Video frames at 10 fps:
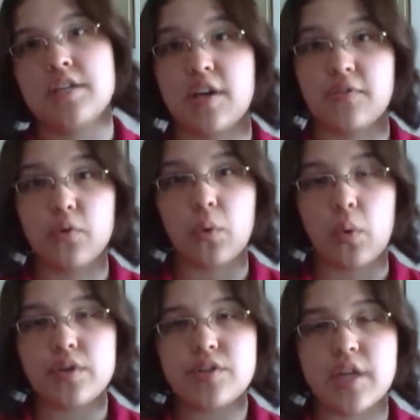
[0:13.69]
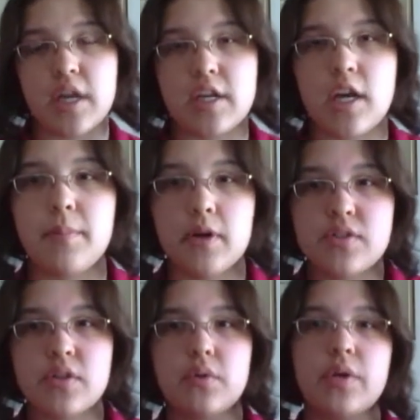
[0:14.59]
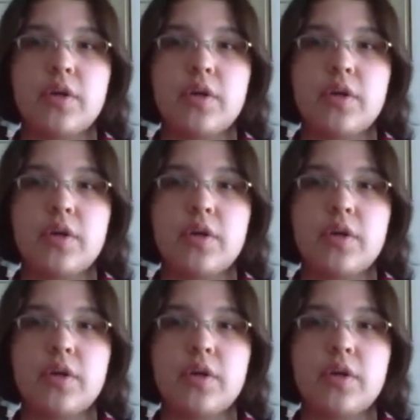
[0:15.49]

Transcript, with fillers: TEFL course and I'm also